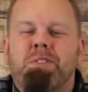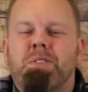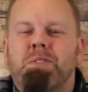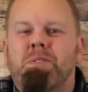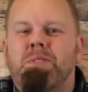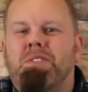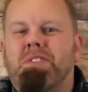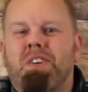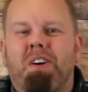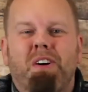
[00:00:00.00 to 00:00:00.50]
through
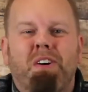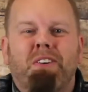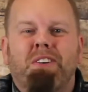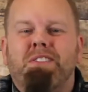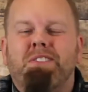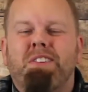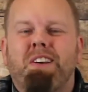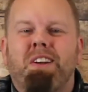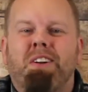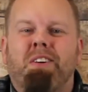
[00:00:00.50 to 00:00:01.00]

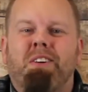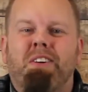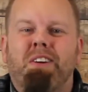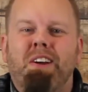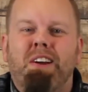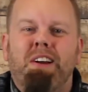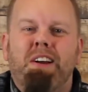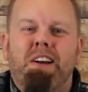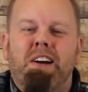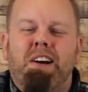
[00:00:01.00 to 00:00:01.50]
songs that are,
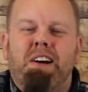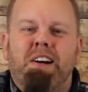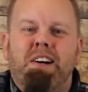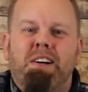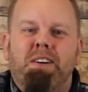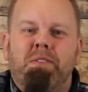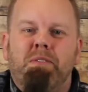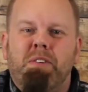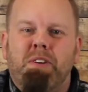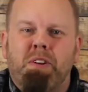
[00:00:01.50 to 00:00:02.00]

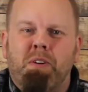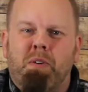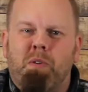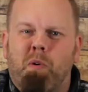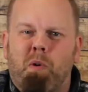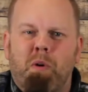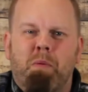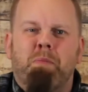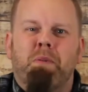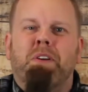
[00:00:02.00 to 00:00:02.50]

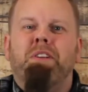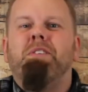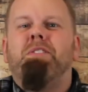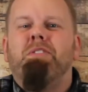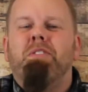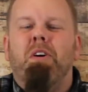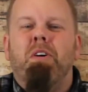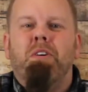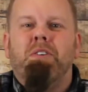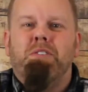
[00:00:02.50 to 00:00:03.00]
corporate
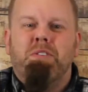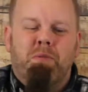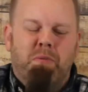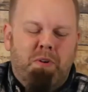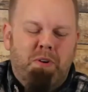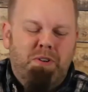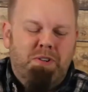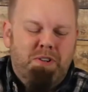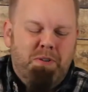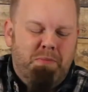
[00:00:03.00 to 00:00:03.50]
songs of
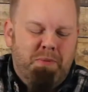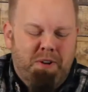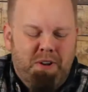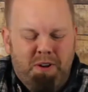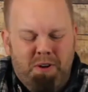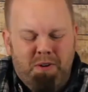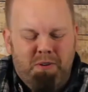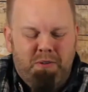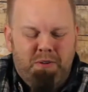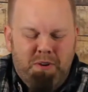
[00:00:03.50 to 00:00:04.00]
worship,
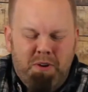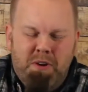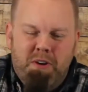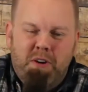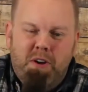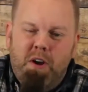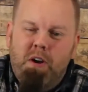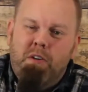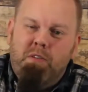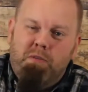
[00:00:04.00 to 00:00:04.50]

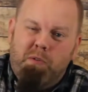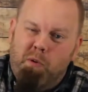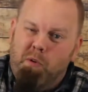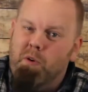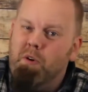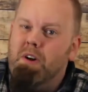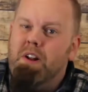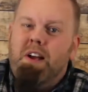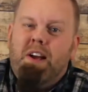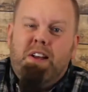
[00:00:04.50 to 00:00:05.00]

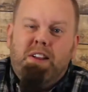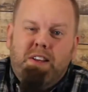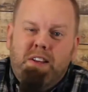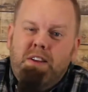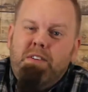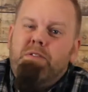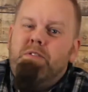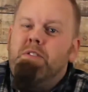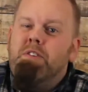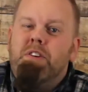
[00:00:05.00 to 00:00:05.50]
Lord, I
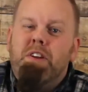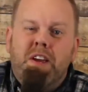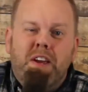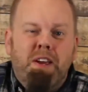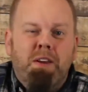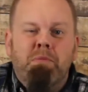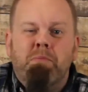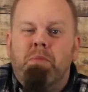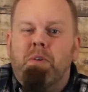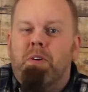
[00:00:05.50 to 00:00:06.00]
lift your
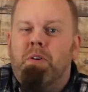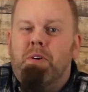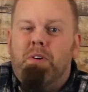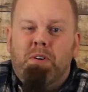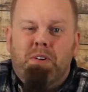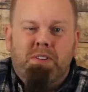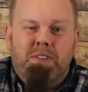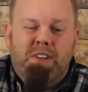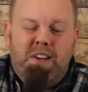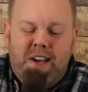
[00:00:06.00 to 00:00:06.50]
name
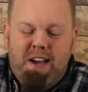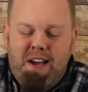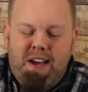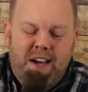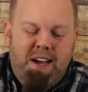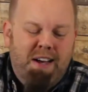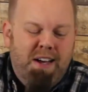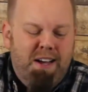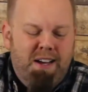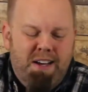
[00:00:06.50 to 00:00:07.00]
on
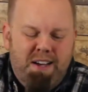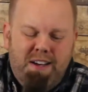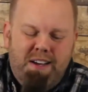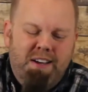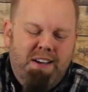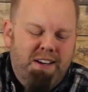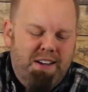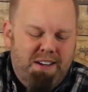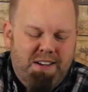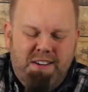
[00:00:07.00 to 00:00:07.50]

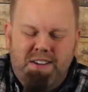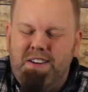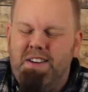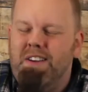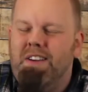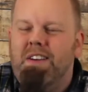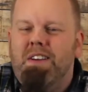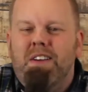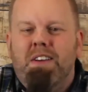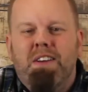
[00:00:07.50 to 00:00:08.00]
high.
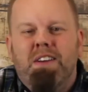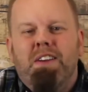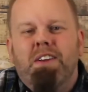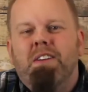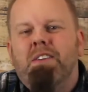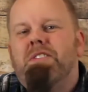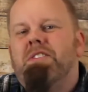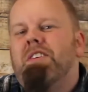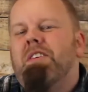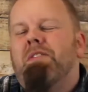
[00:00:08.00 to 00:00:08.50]

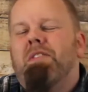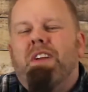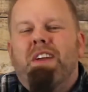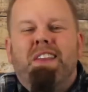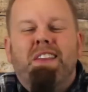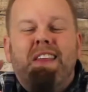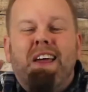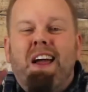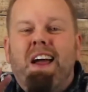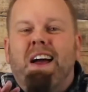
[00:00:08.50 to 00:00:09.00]
Stuff
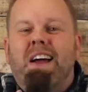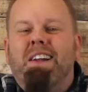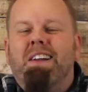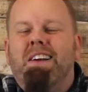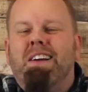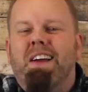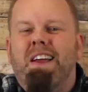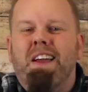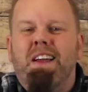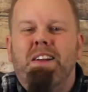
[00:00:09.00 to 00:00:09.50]
like that.
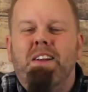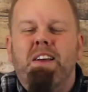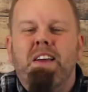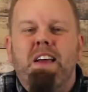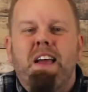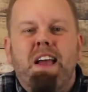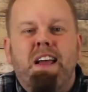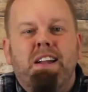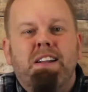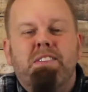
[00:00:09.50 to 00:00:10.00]
And
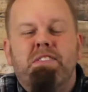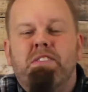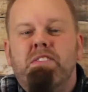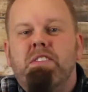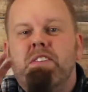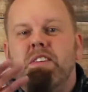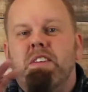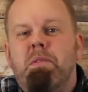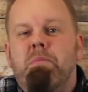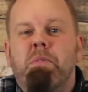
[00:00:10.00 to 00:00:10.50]
it's
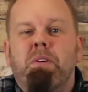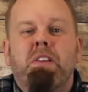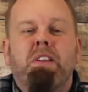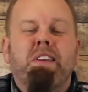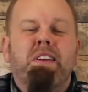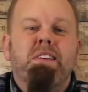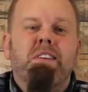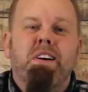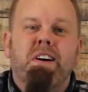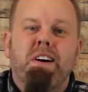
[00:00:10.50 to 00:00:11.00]

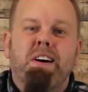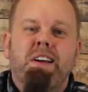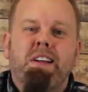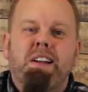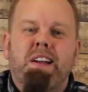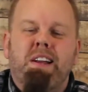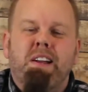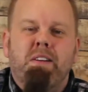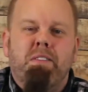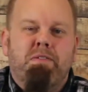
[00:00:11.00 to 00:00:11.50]
typically
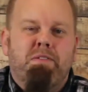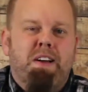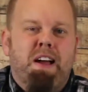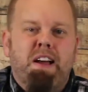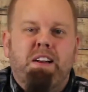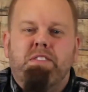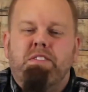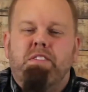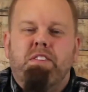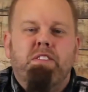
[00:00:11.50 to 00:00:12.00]
done in a
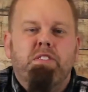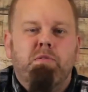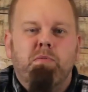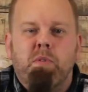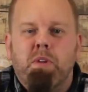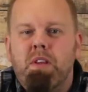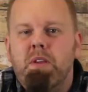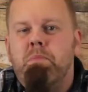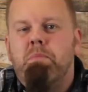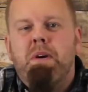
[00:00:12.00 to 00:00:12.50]
fashion that's
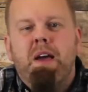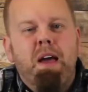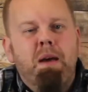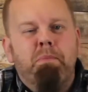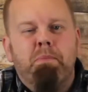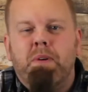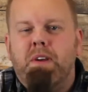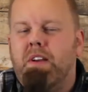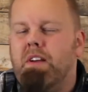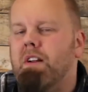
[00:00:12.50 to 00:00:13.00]
really
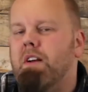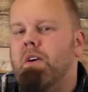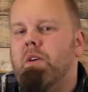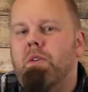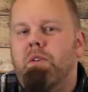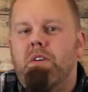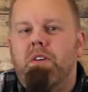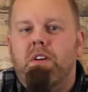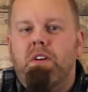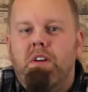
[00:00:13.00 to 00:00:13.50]
peppy,
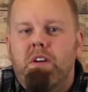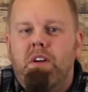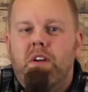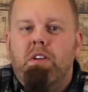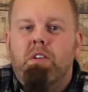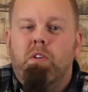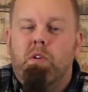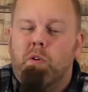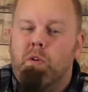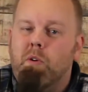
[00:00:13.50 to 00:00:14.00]

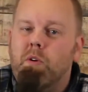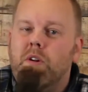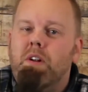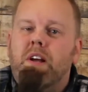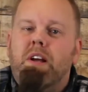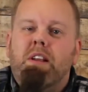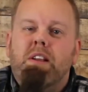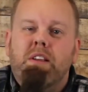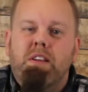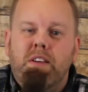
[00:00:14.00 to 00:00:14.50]
Lord,
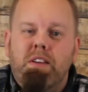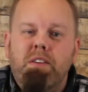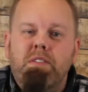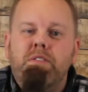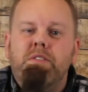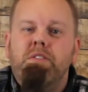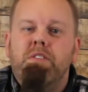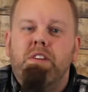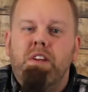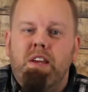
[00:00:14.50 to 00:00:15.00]
I
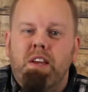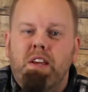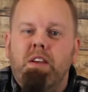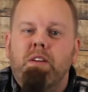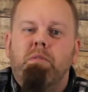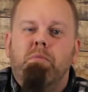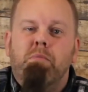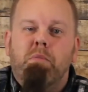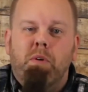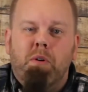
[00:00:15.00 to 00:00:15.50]
lift your
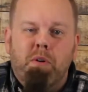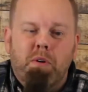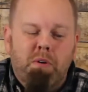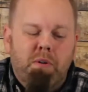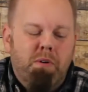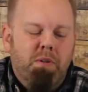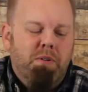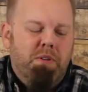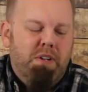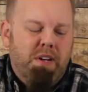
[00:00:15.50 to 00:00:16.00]
name
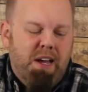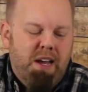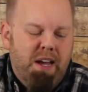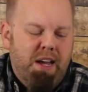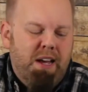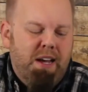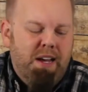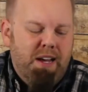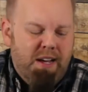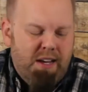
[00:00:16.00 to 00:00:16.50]
on
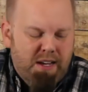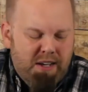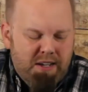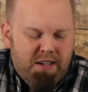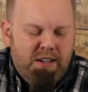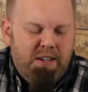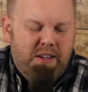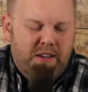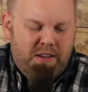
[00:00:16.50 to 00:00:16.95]
high.